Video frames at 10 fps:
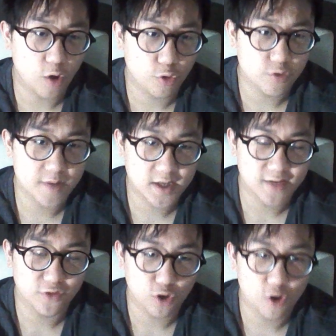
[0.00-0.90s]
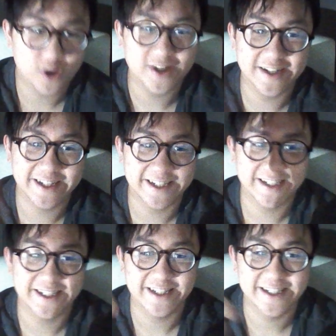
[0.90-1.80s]
got three minutes left on the clock.
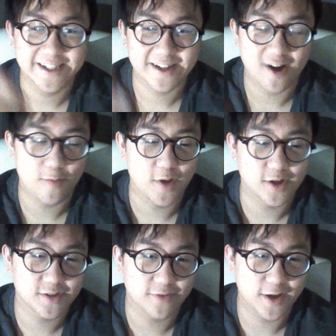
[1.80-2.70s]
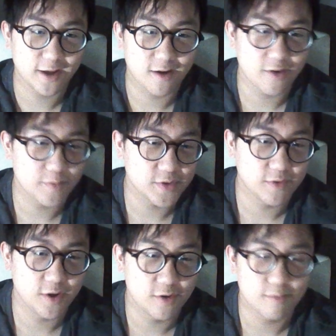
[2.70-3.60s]
Can't be asked to fucking cut off this
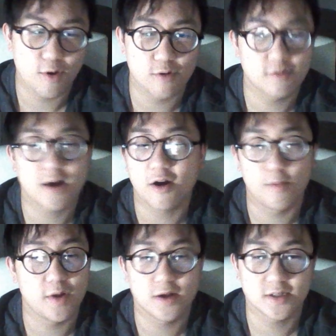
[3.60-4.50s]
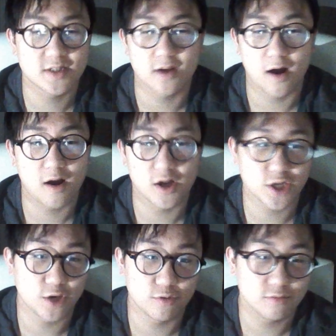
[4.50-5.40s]
video, bro. I can't be asked. It's the uncut
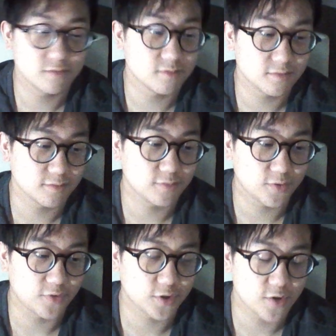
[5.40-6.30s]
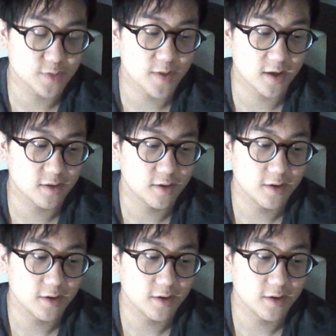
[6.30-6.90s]
channel. What the fuck do you expect?